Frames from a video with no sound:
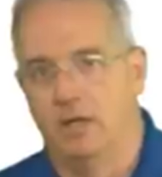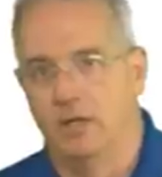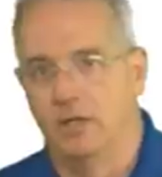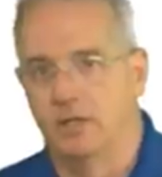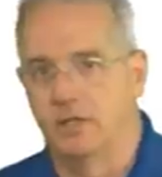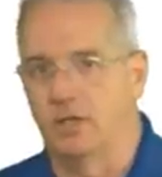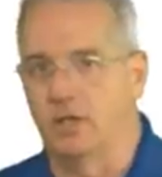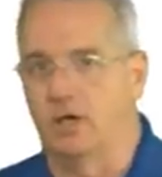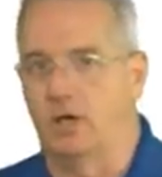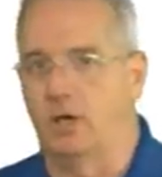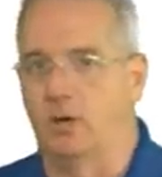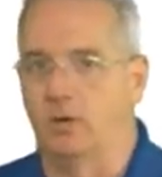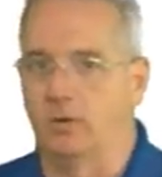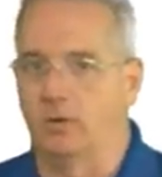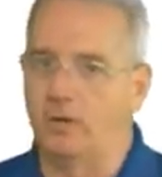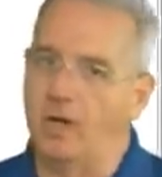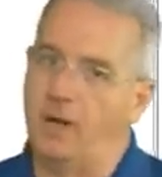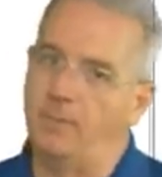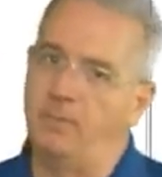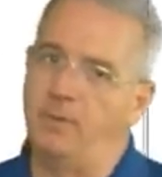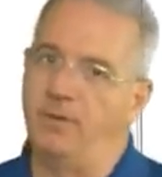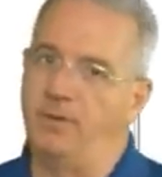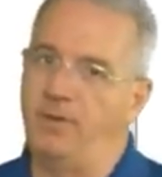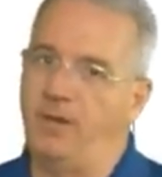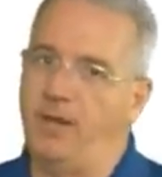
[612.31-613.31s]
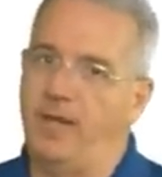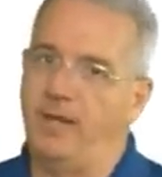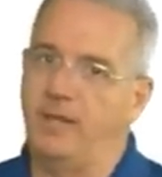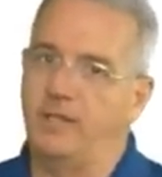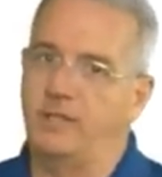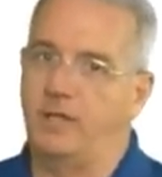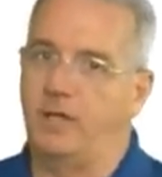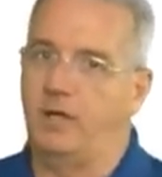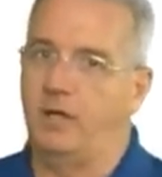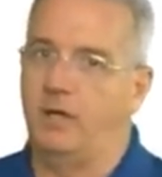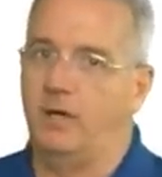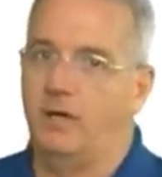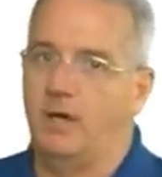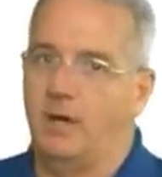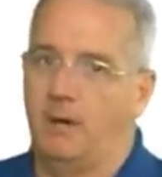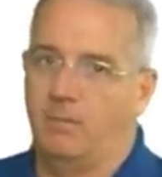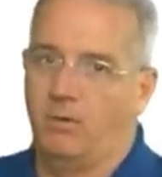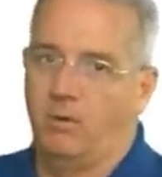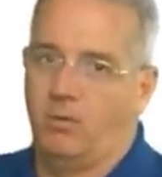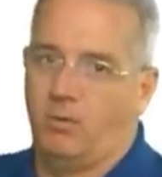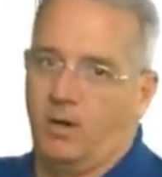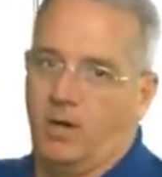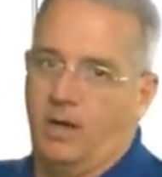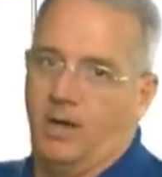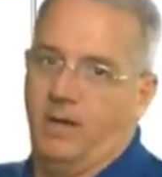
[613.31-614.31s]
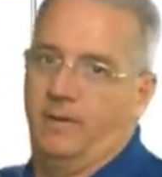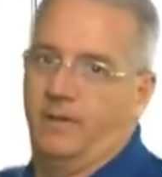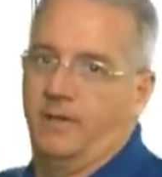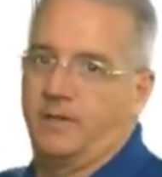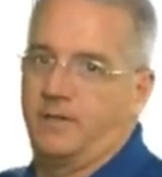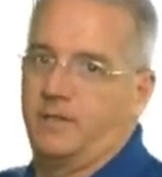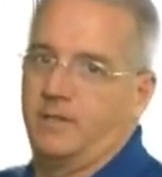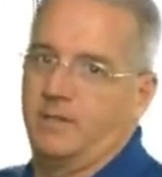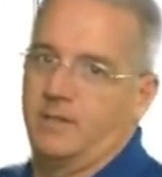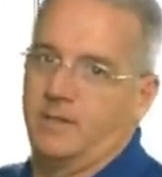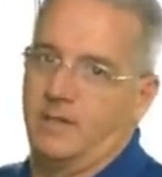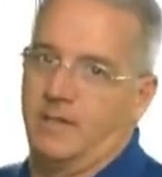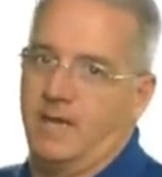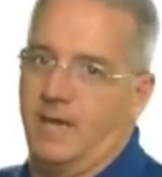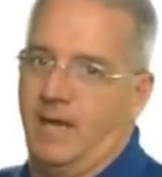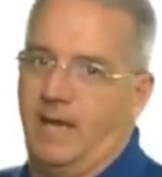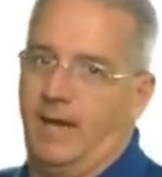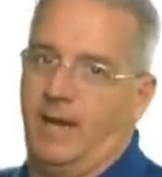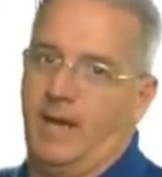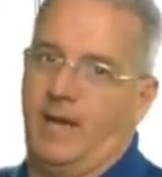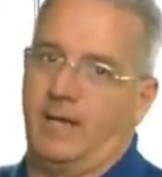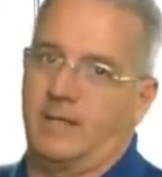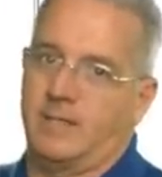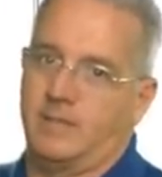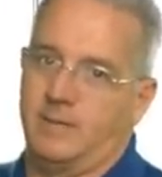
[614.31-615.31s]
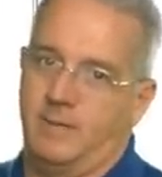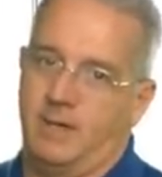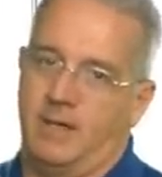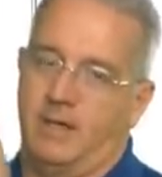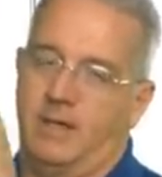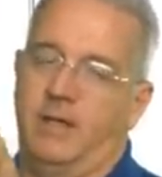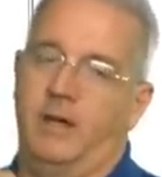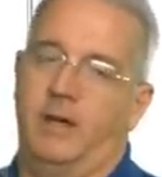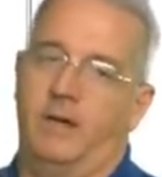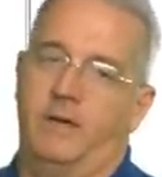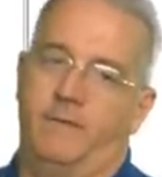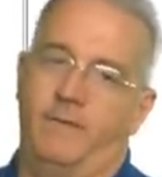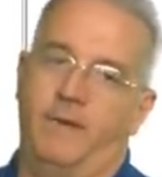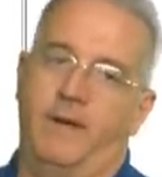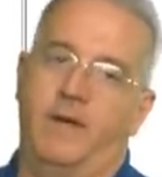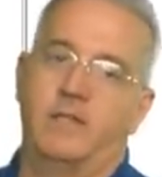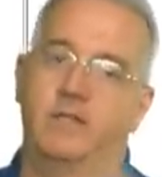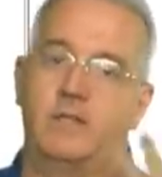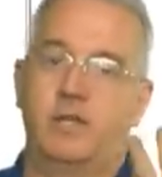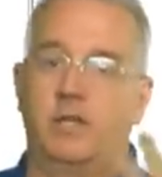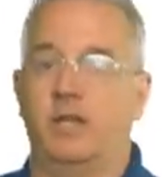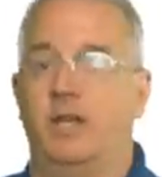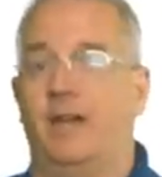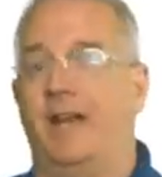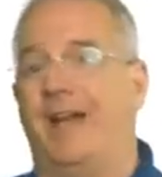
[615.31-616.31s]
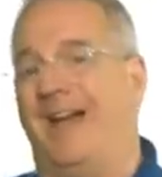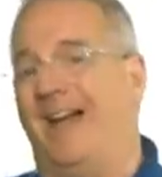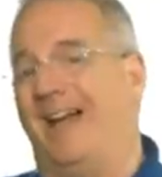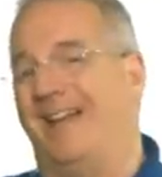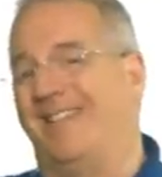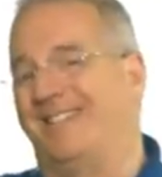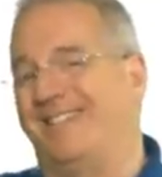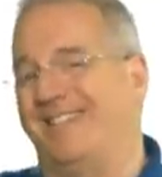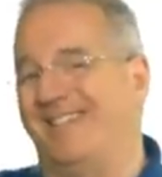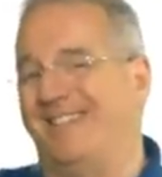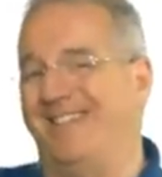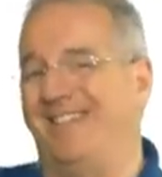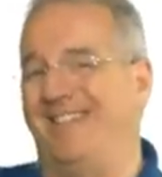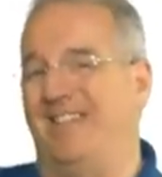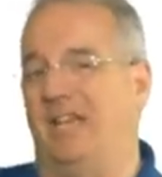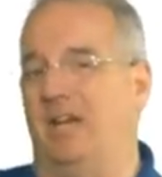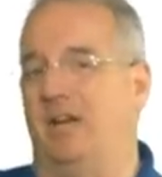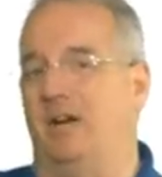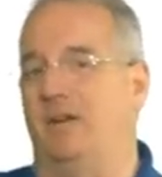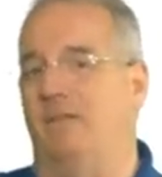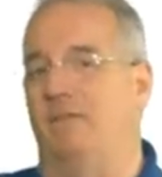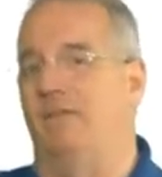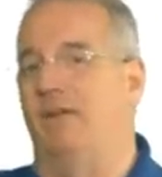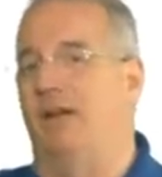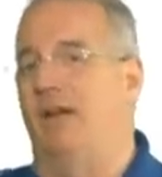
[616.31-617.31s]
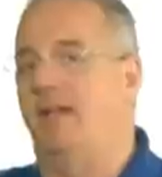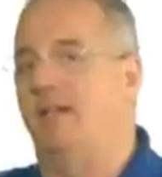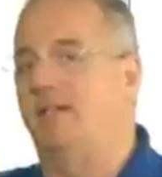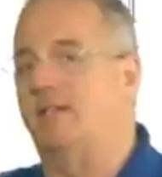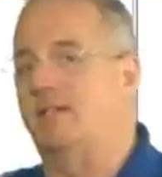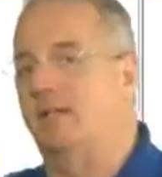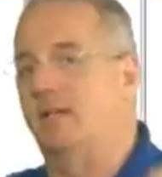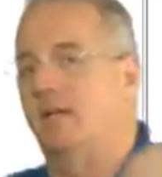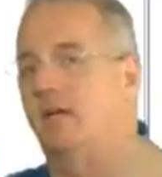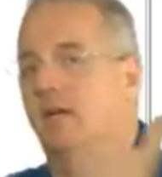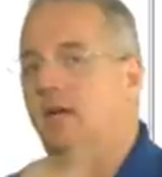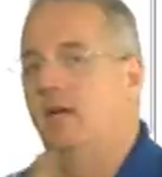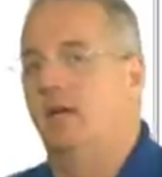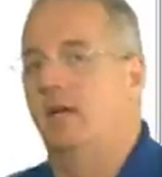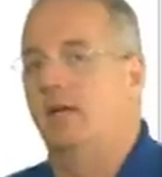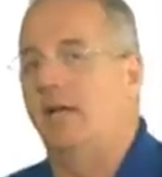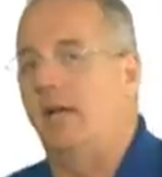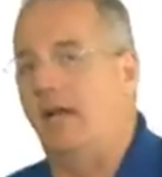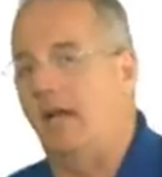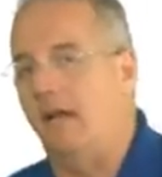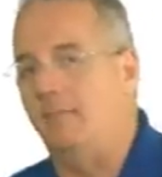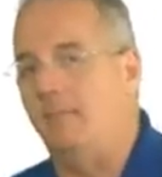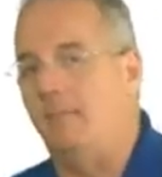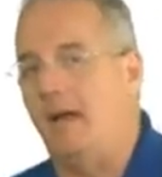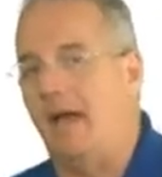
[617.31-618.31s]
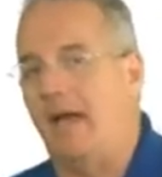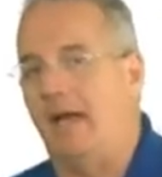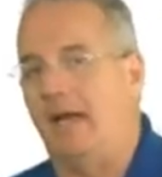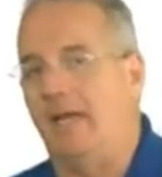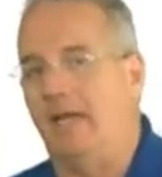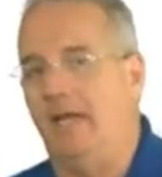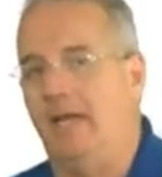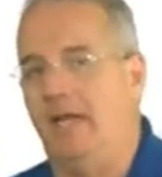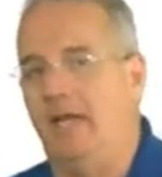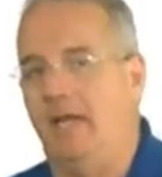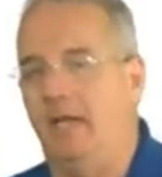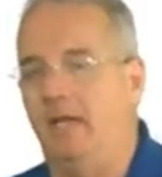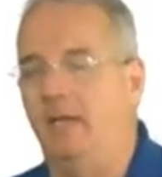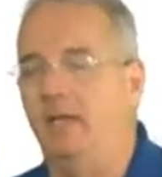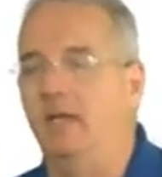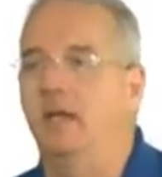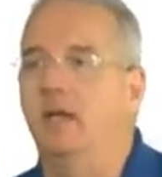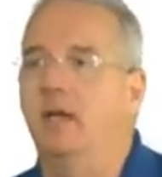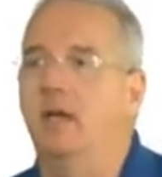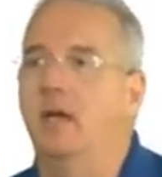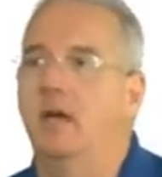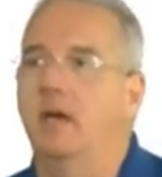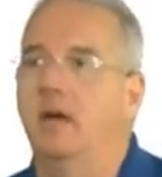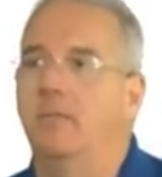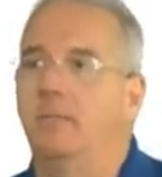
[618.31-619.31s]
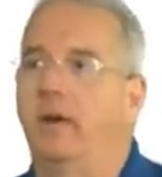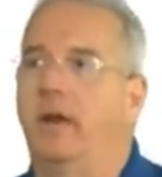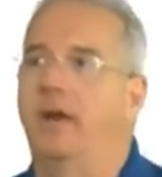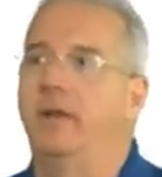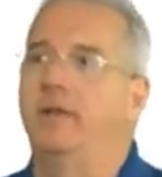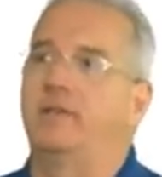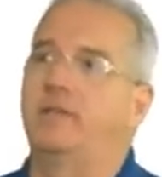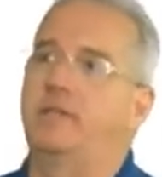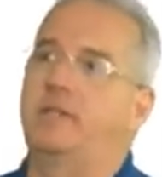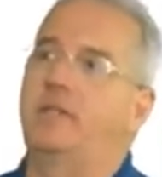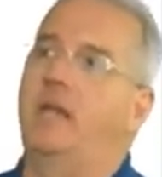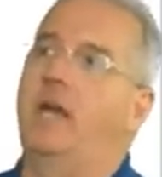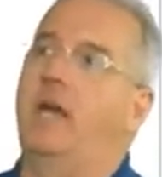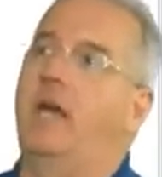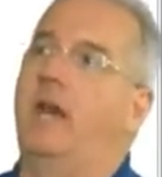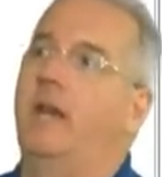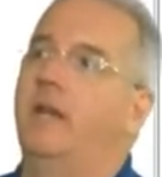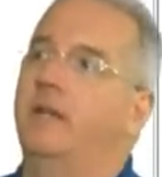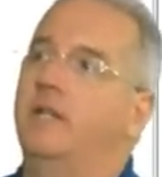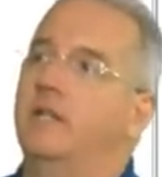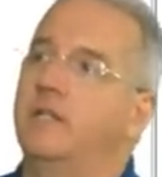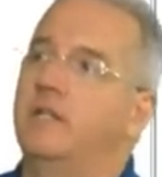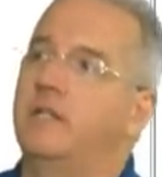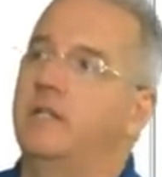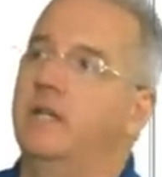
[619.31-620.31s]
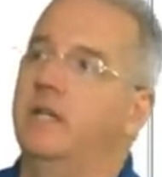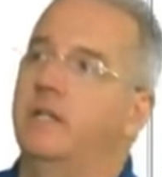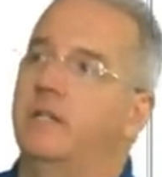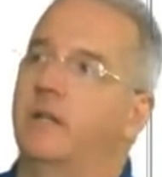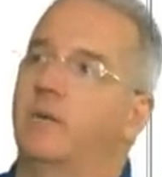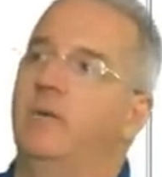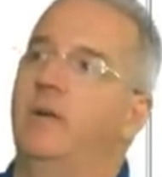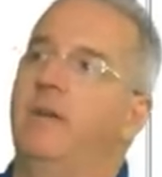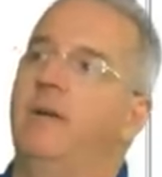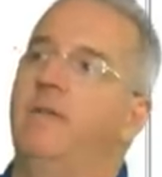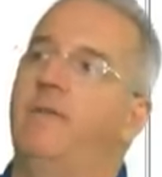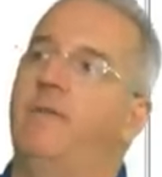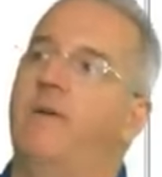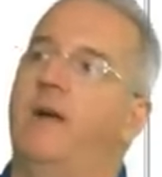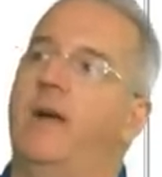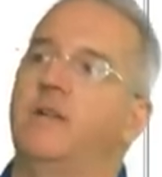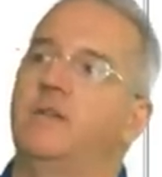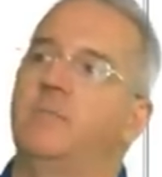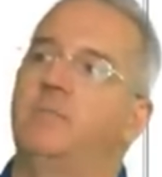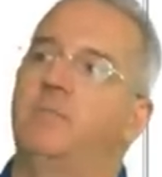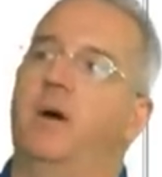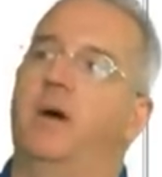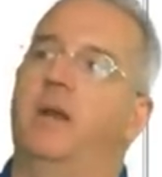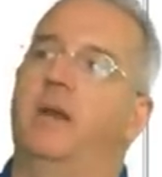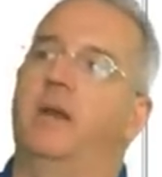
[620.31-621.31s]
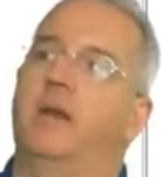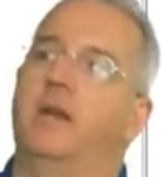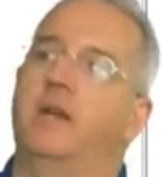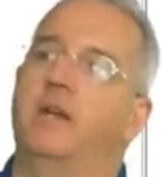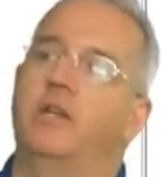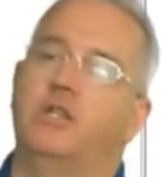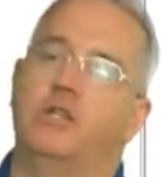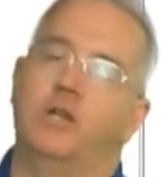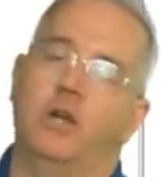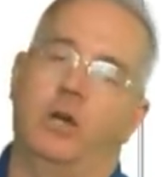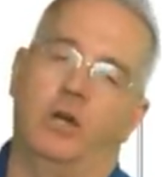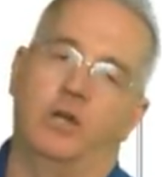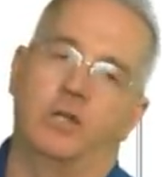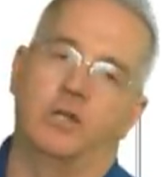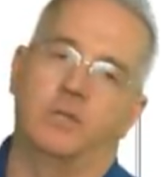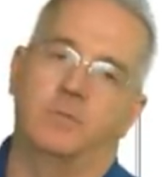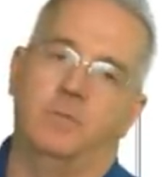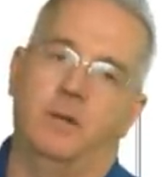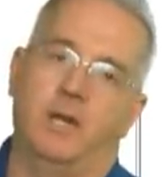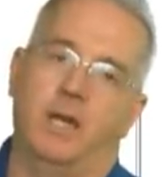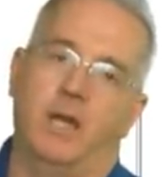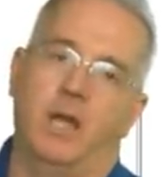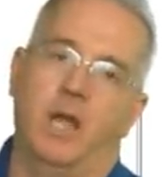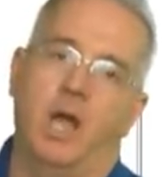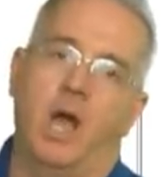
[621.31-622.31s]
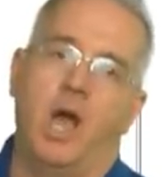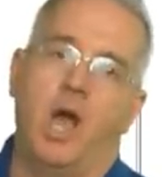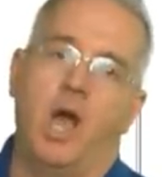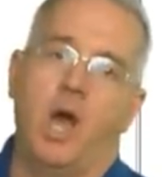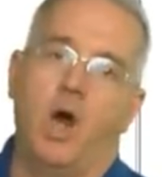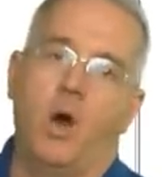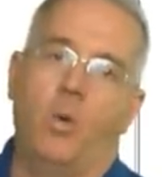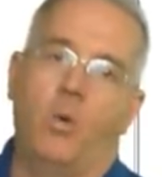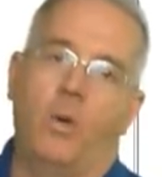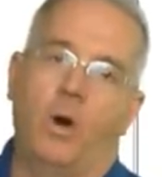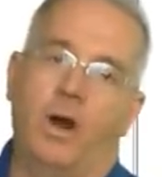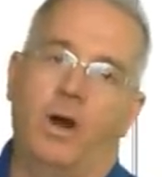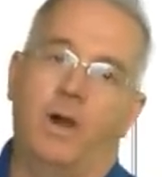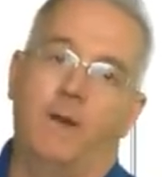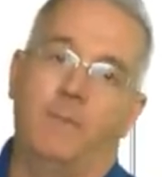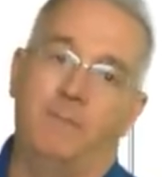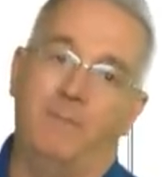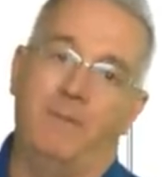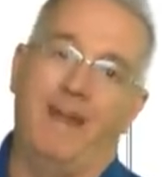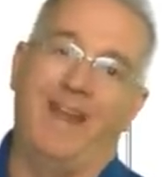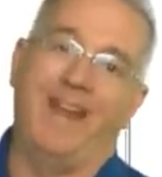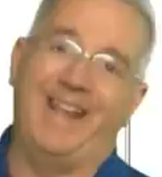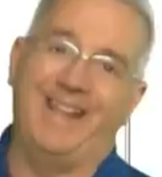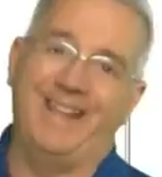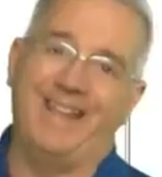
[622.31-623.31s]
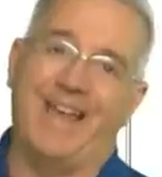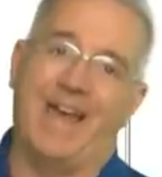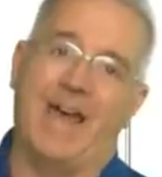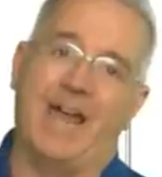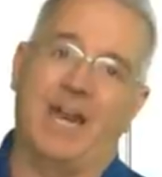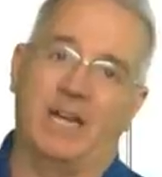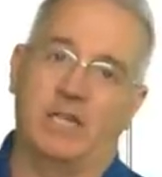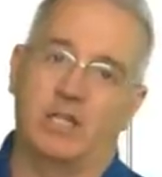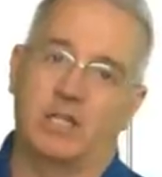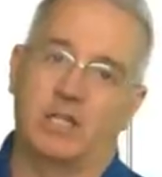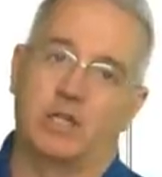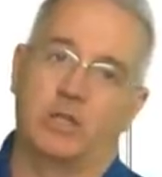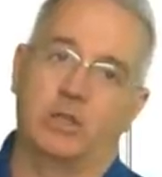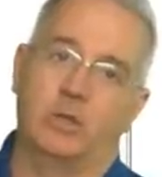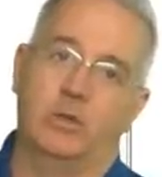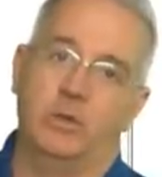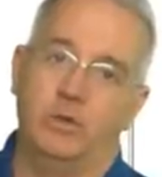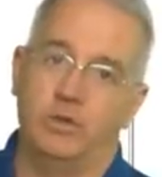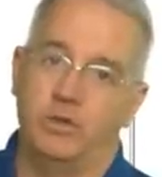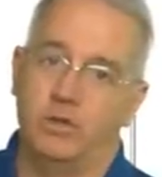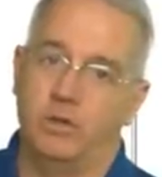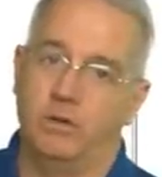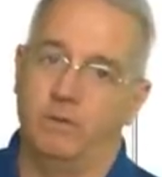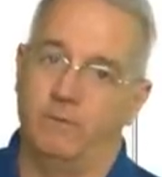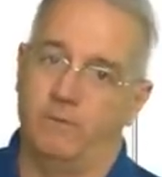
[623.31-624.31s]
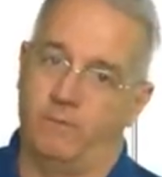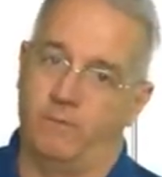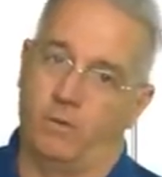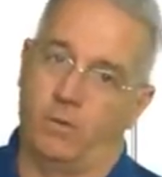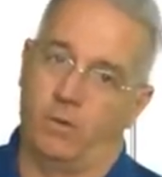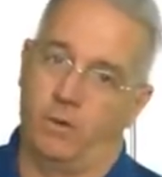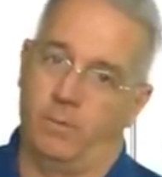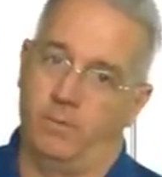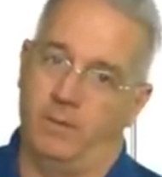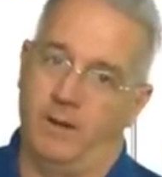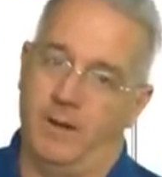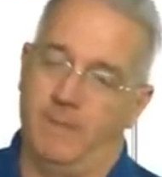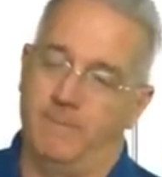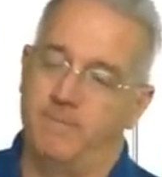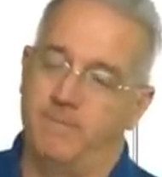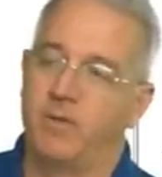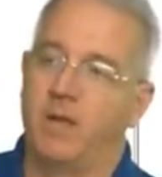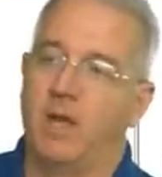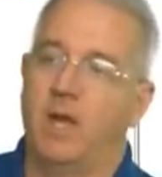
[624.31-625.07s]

So a couple things here. Number one, this is a dead X M L interface. I could have exited the interface, came back in, but instead I just hit the refresh button and it shows me where it made that exclusion for me.